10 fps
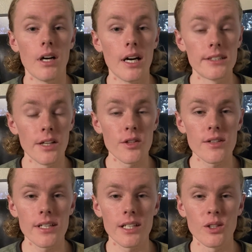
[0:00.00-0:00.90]
Another
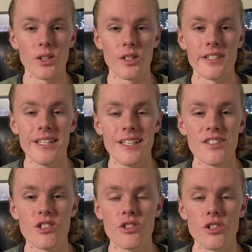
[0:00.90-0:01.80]
thing I learned
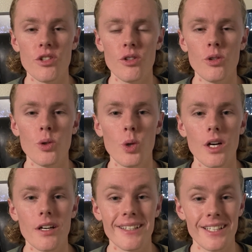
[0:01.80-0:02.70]
is to
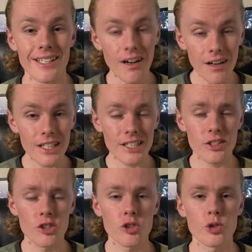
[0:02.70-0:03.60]
not
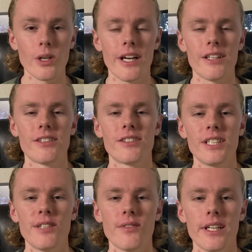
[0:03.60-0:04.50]
stress
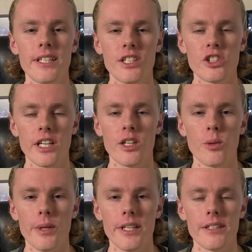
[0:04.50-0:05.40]
if I get shadow
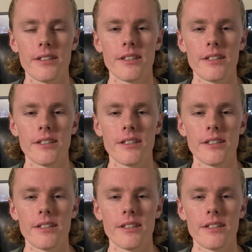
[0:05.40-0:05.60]
banned.